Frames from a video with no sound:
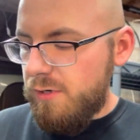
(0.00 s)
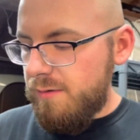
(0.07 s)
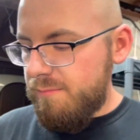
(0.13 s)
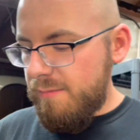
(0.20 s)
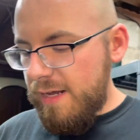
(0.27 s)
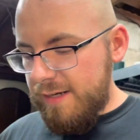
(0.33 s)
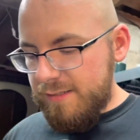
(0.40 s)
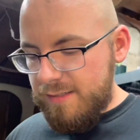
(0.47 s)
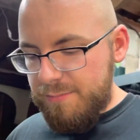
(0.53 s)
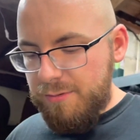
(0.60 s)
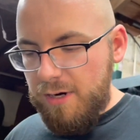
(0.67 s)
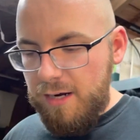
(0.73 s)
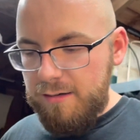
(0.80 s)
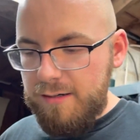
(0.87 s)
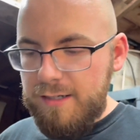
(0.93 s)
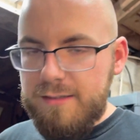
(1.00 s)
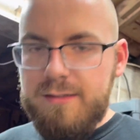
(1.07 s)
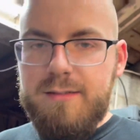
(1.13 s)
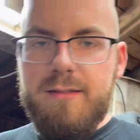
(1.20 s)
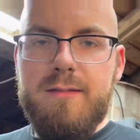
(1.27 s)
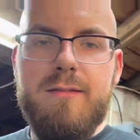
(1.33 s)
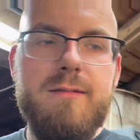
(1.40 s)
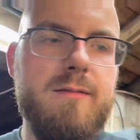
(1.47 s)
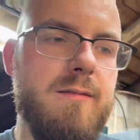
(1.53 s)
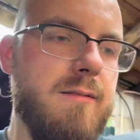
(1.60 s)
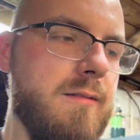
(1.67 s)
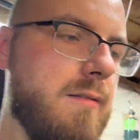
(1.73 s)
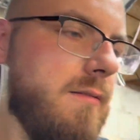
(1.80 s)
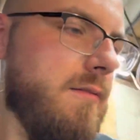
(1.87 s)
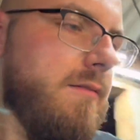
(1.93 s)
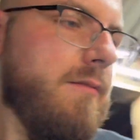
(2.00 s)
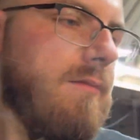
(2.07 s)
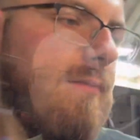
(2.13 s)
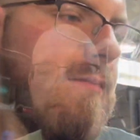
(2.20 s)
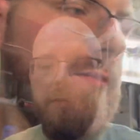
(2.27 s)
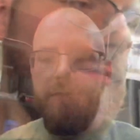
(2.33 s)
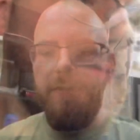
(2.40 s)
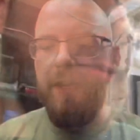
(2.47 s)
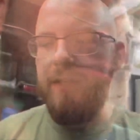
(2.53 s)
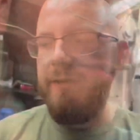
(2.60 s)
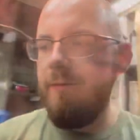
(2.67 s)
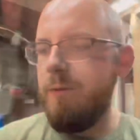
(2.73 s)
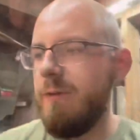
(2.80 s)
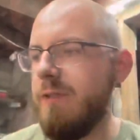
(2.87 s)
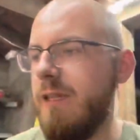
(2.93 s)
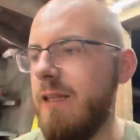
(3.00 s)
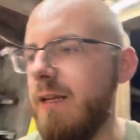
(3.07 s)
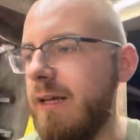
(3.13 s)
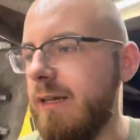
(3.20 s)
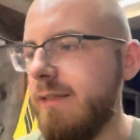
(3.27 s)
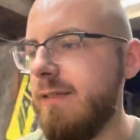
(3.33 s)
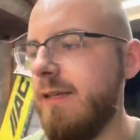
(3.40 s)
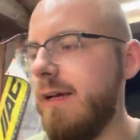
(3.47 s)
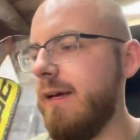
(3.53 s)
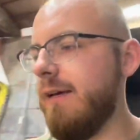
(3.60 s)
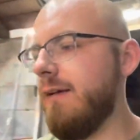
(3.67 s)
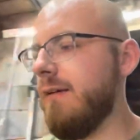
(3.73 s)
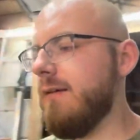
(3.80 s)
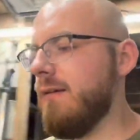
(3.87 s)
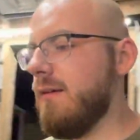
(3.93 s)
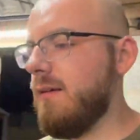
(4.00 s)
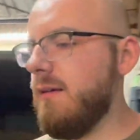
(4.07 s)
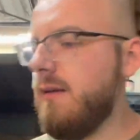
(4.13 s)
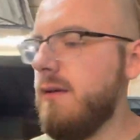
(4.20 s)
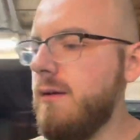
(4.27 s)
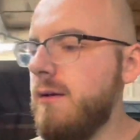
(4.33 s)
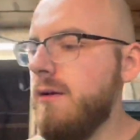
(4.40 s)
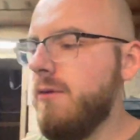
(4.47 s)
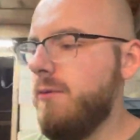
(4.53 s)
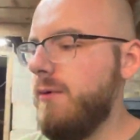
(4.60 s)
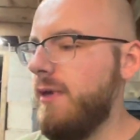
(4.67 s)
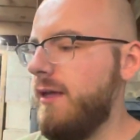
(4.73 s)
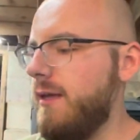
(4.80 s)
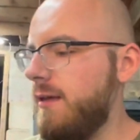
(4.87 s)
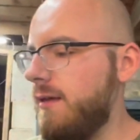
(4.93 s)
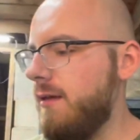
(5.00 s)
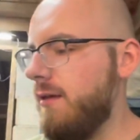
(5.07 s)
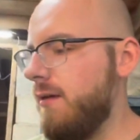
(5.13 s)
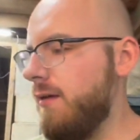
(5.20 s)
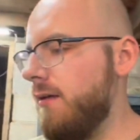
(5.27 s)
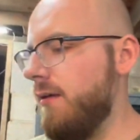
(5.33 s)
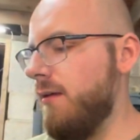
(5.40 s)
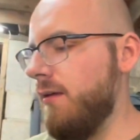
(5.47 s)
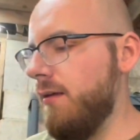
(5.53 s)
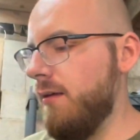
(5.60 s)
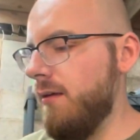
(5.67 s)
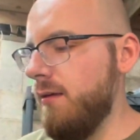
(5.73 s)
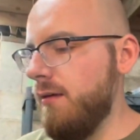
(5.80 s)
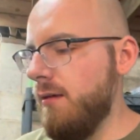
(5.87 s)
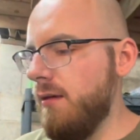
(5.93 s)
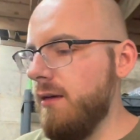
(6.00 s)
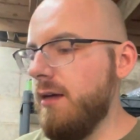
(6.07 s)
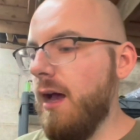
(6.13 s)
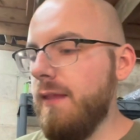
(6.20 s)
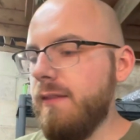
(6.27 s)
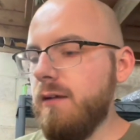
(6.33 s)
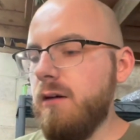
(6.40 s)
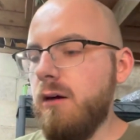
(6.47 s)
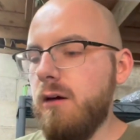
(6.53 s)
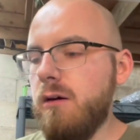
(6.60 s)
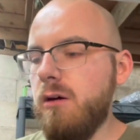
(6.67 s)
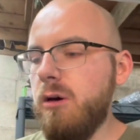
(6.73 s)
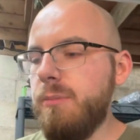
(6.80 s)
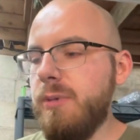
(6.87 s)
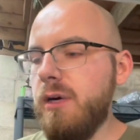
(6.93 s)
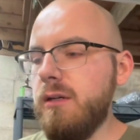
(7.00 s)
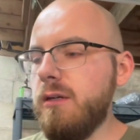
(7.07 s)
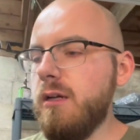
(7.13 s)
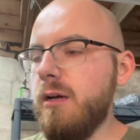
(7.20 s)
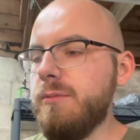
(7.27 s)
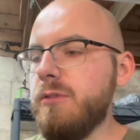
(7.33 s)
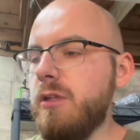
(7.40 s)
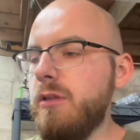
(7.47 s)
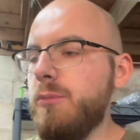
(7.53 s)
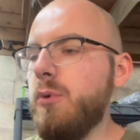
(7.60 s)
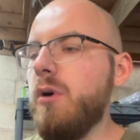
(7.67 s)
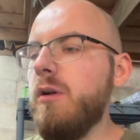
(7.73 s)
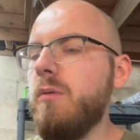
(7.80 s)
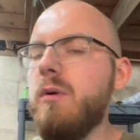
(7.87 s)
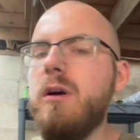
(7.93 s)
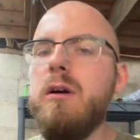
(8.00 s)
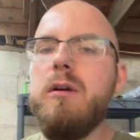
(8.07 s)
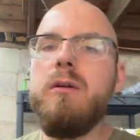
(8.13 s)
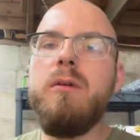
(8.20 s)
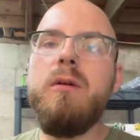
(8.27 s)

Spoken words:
making some progress. Fast forward to the next day, we got the car all buttoned up to the point where